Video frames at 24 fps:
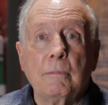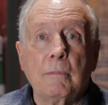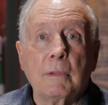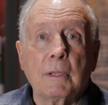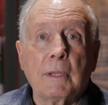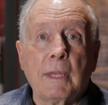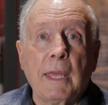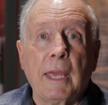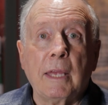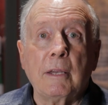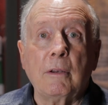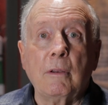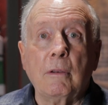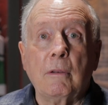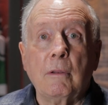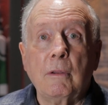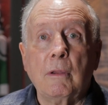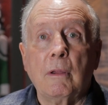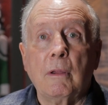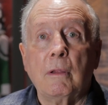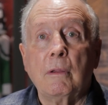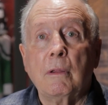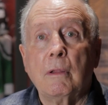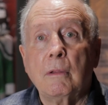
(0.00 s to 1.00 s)
Ken
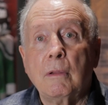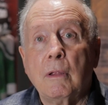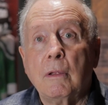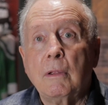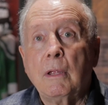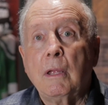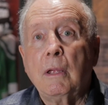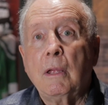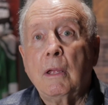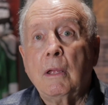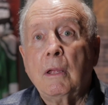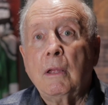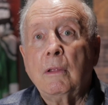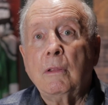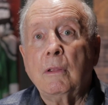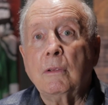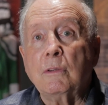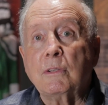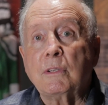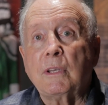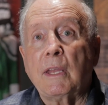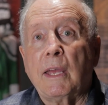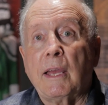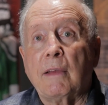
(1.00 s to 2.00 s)

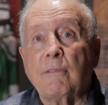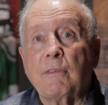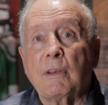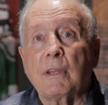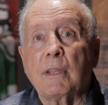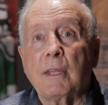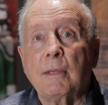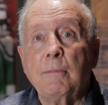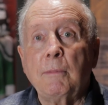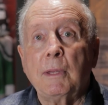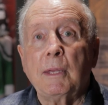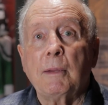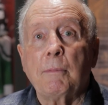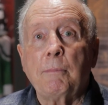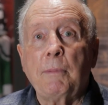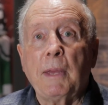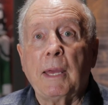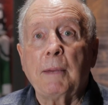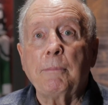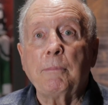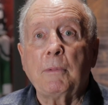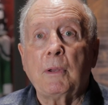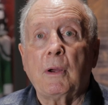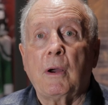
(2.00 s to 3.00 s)
used to have to give me a
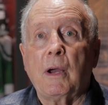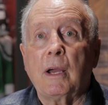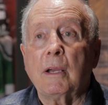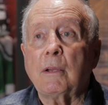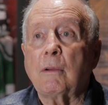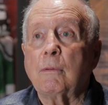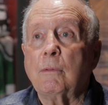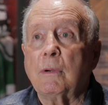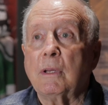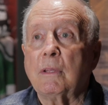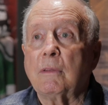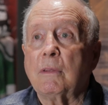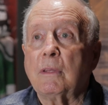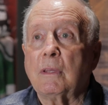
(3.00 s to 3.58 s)
pep talk with